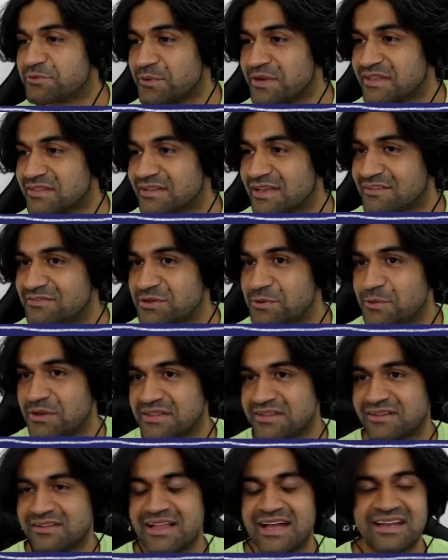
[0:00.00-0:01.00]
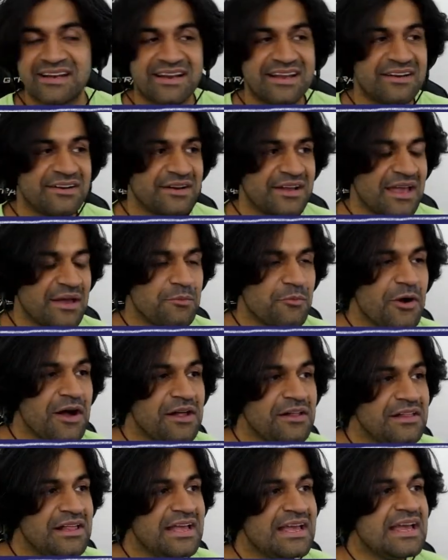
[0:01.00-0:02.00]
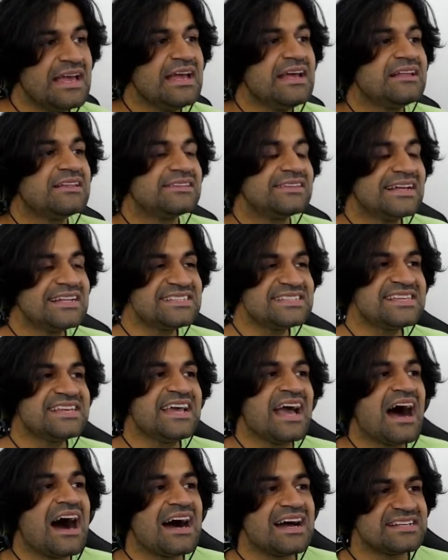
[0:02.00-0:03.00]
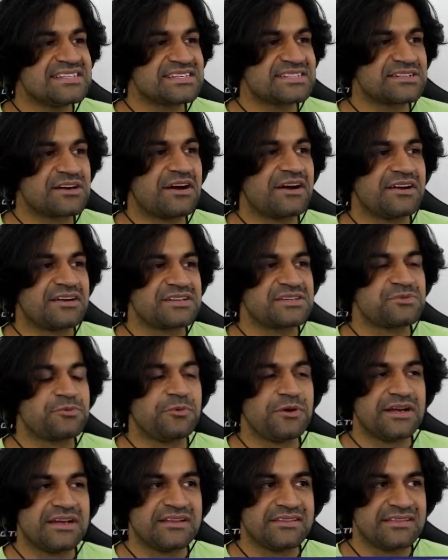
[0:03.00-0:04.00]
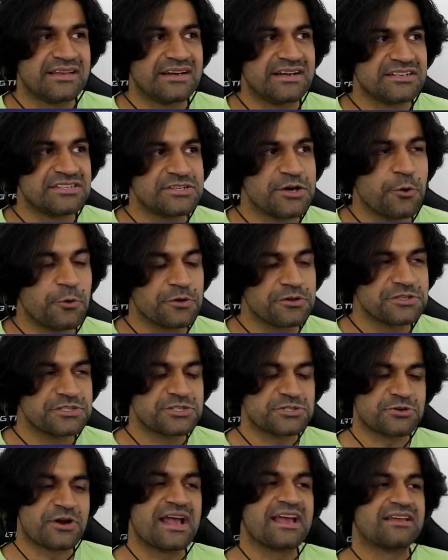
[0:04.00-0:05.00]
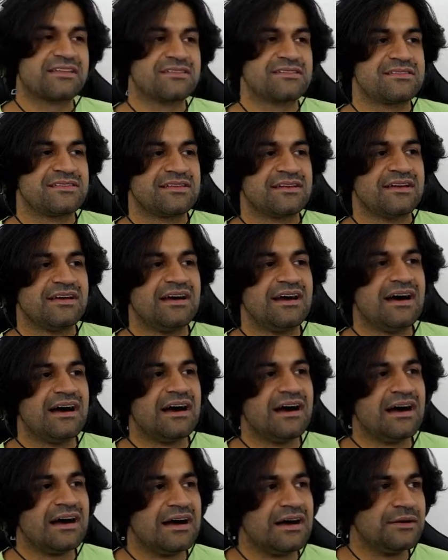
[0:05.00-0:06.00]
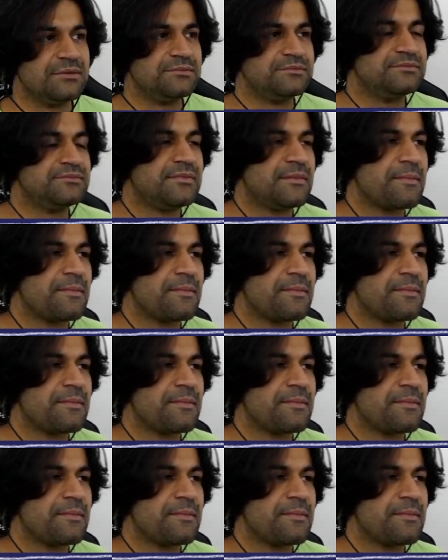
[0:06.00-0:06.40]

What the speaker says: with if you win the Gladiator game? Well, let's say I start with a total strength M.